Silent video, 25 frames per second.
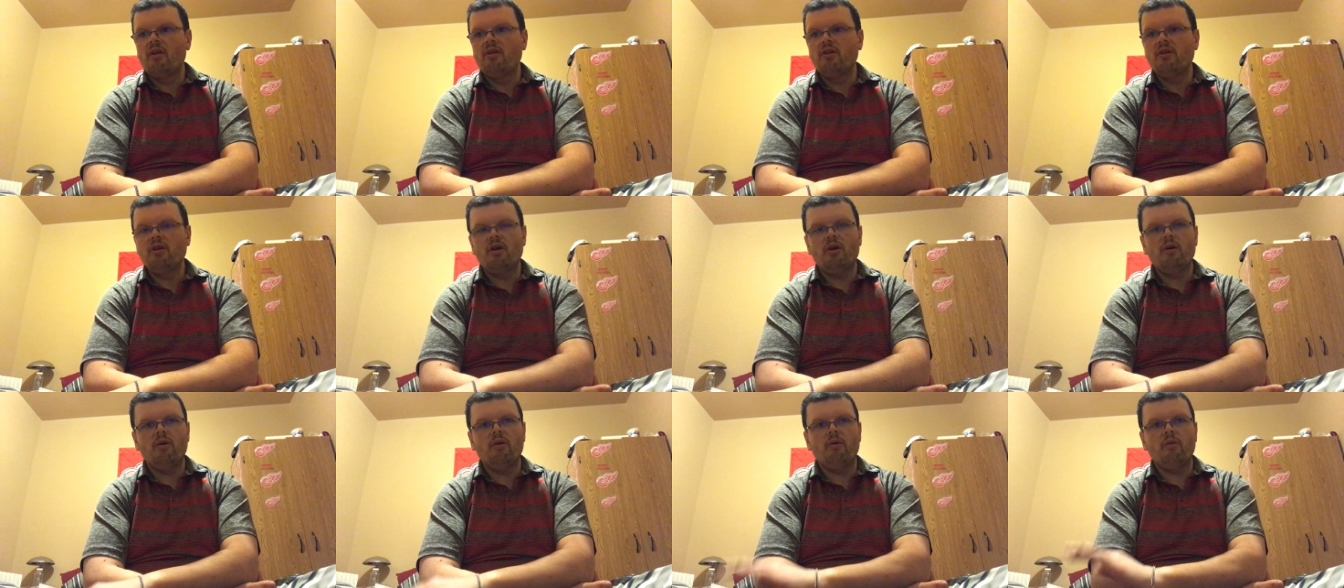
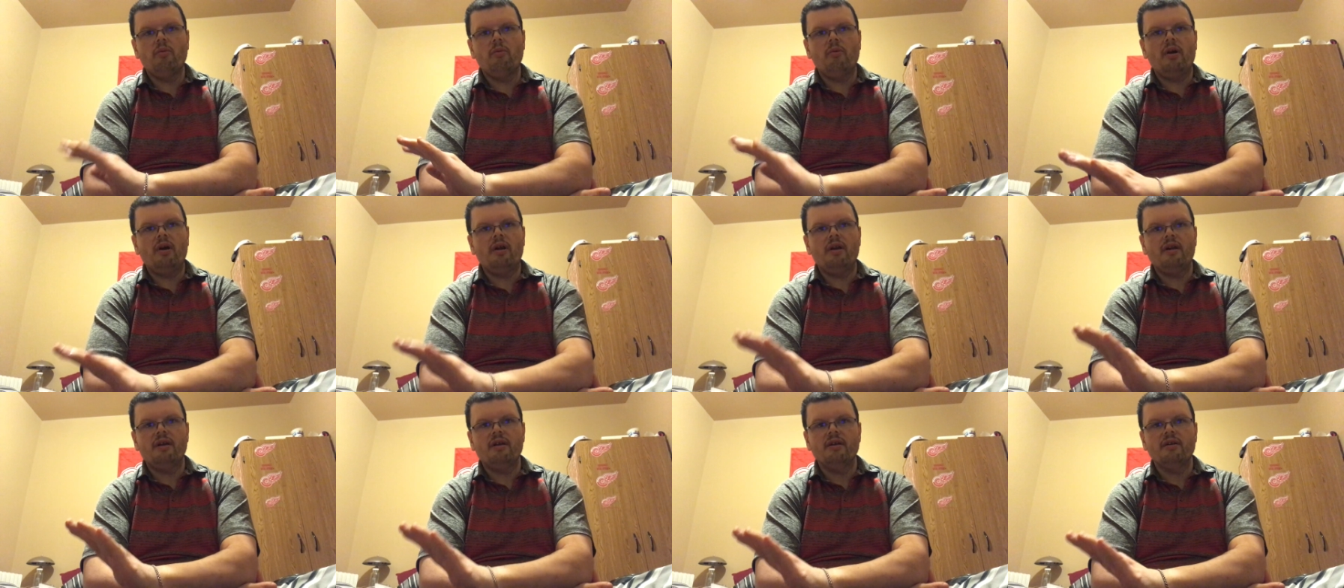you'll
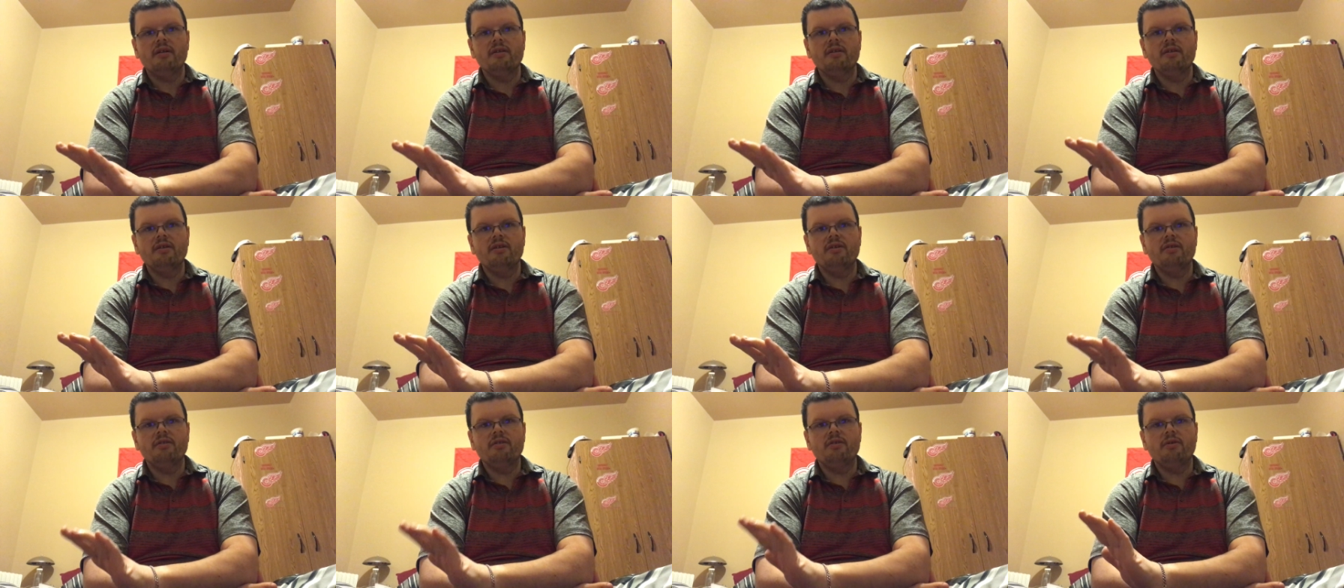want
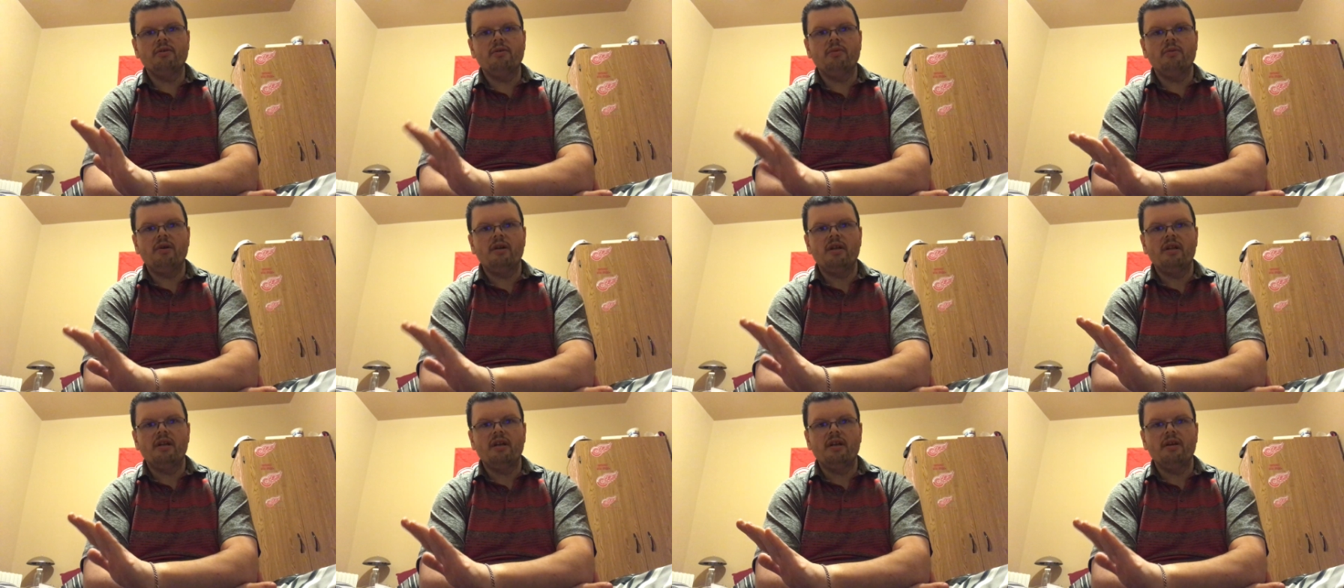you
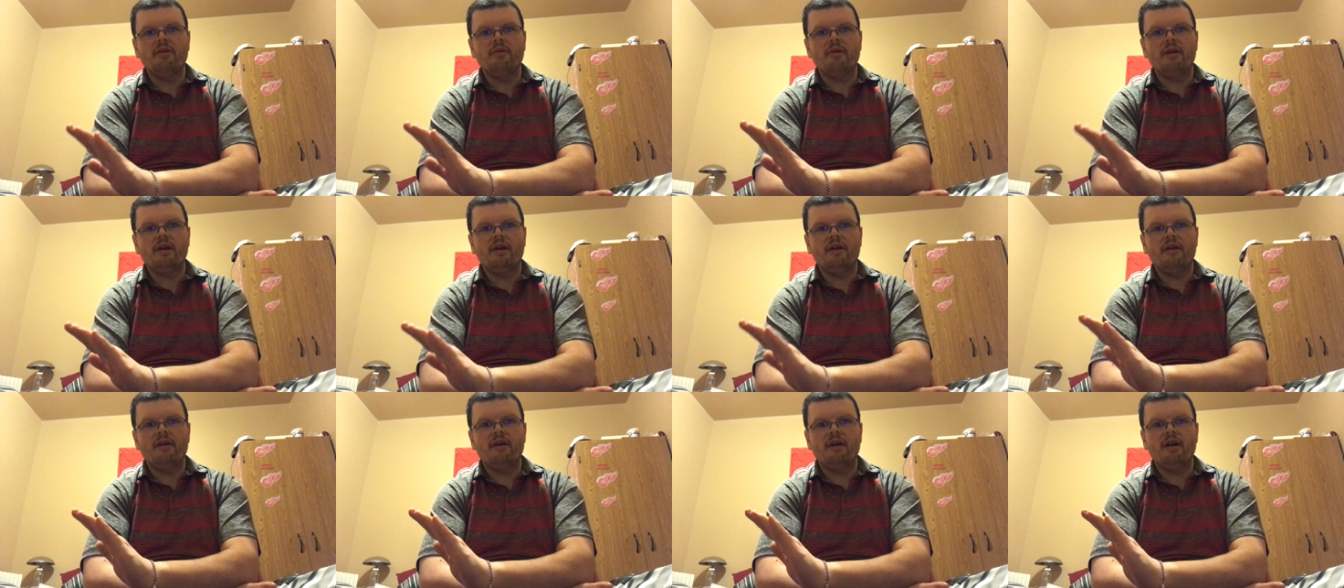don't want to hear
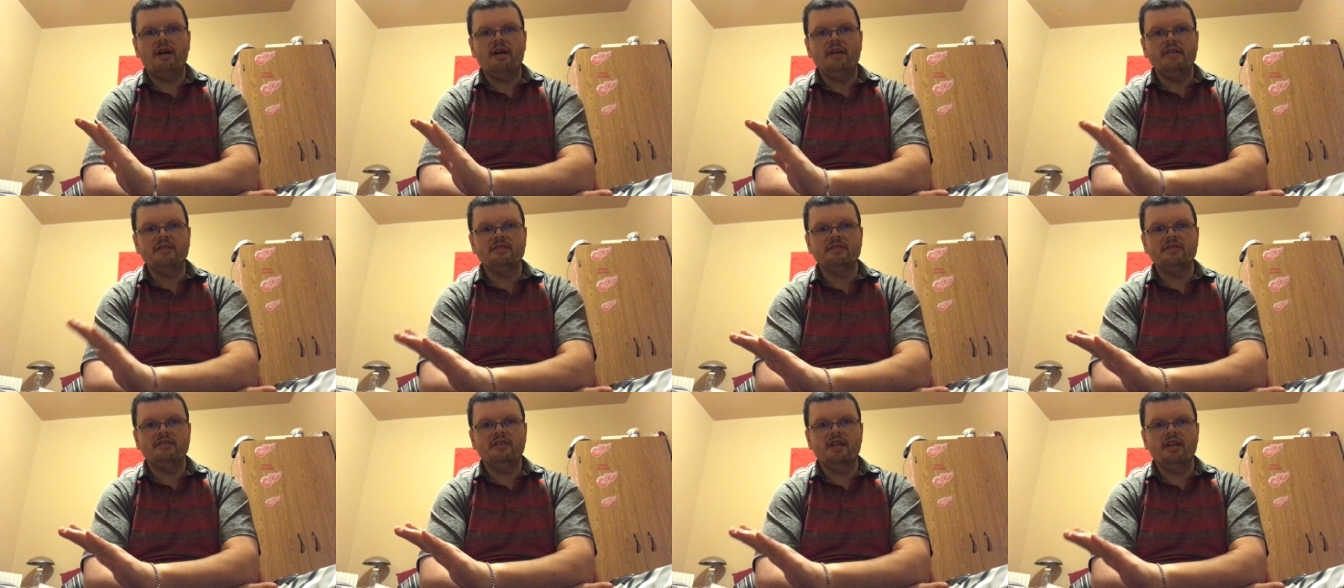what I,
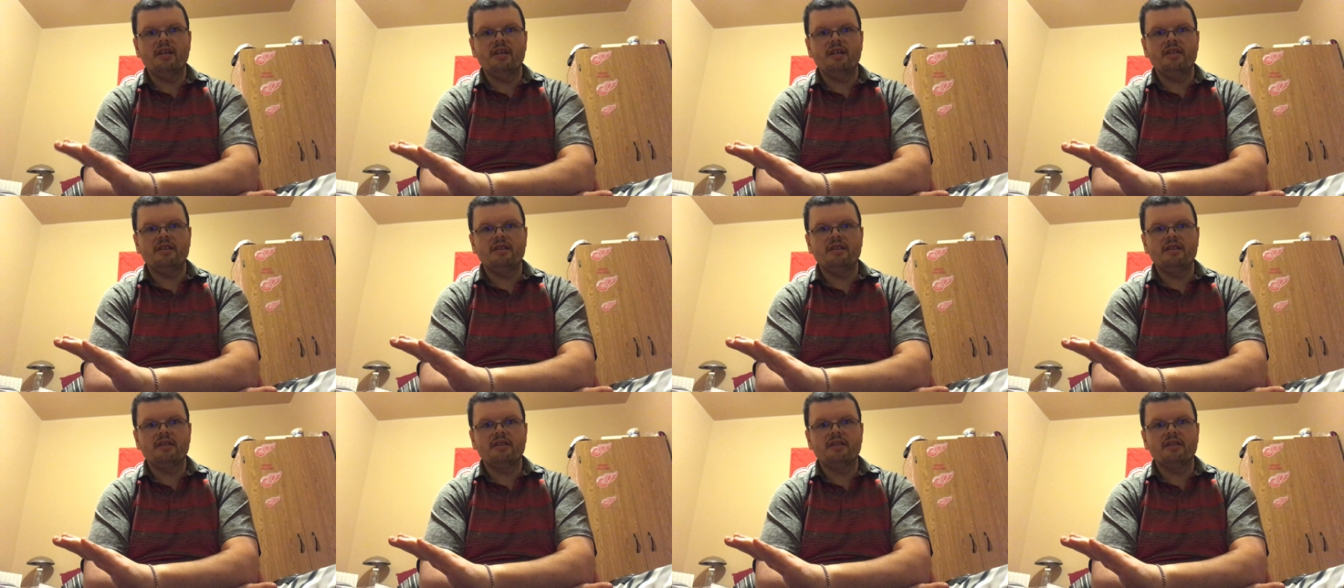I say
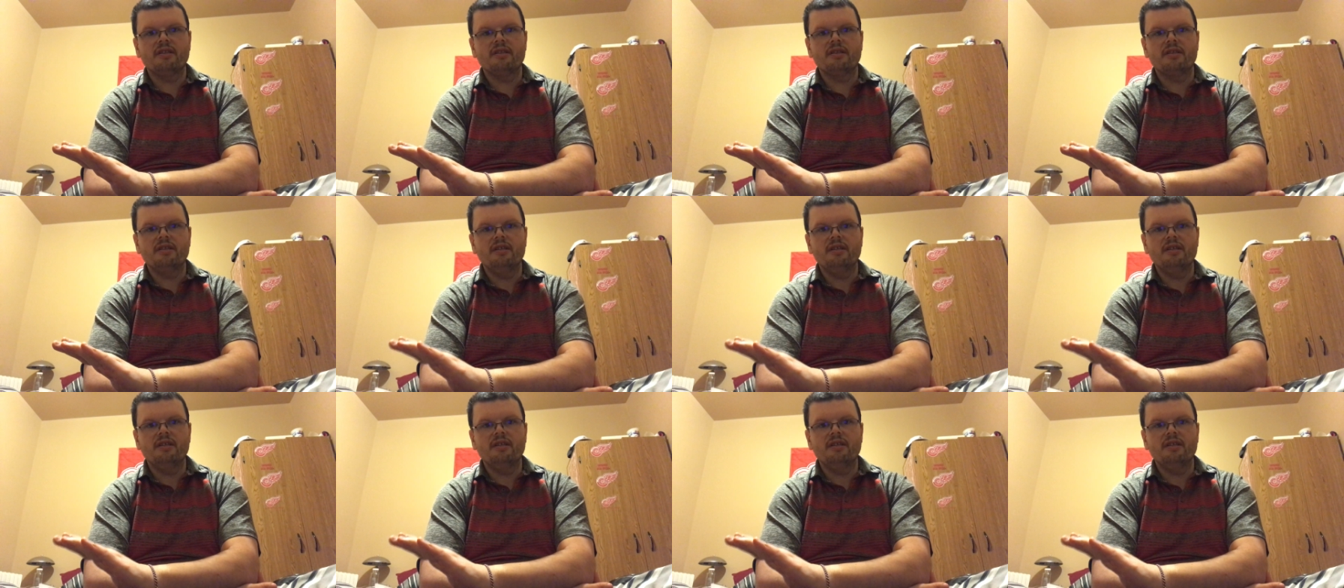and